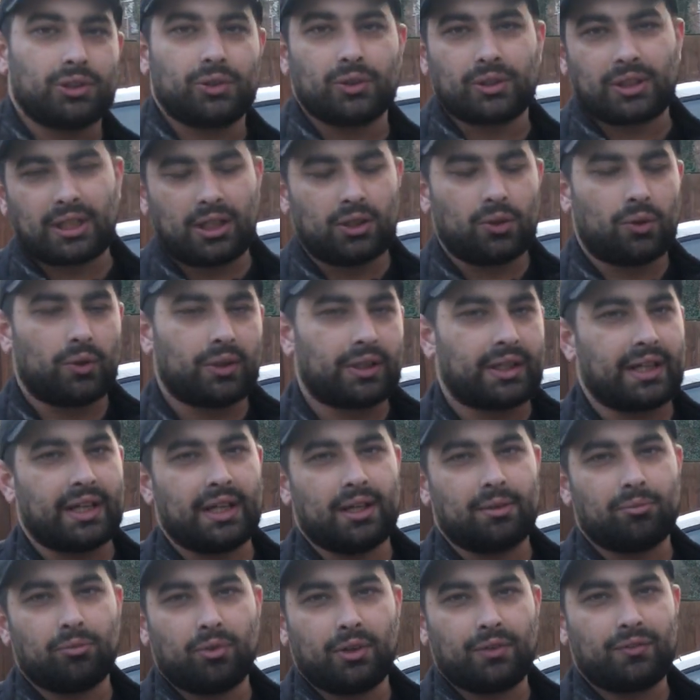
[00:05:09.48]
you cannot get
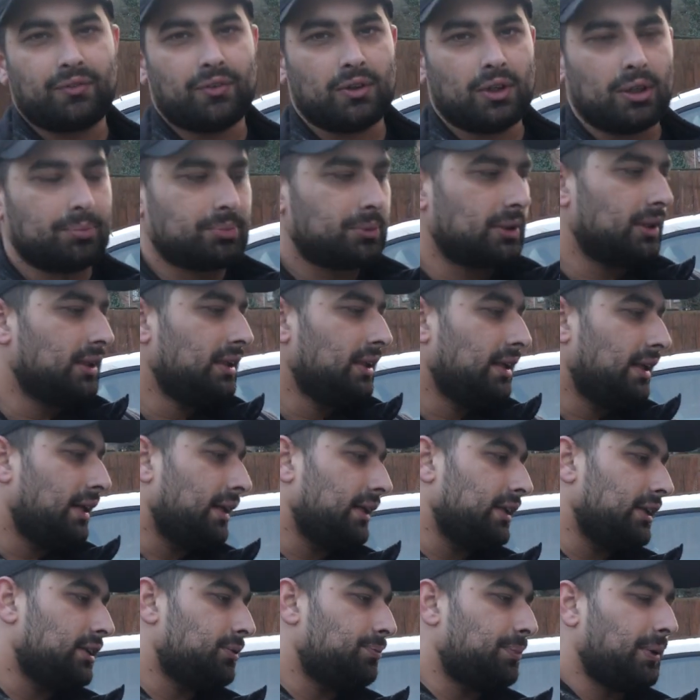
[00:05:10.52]
them refurbed,
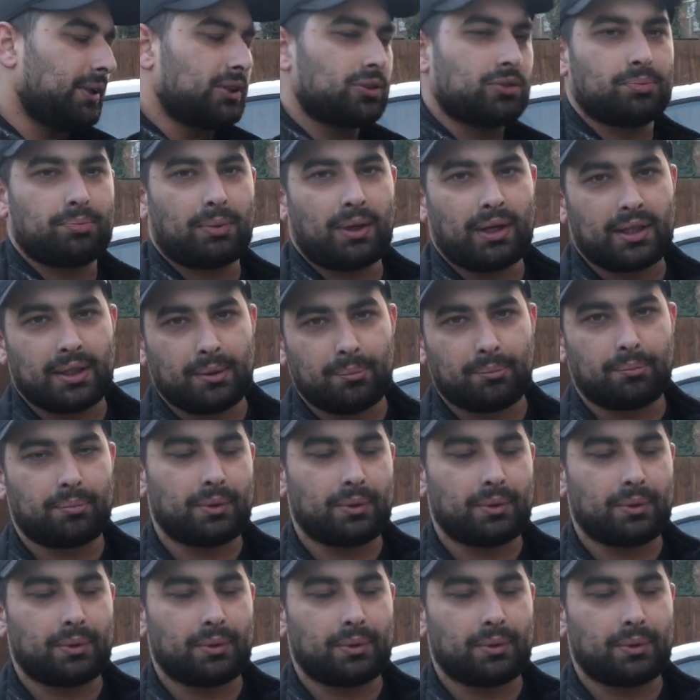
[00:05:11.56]
and it's best to buy them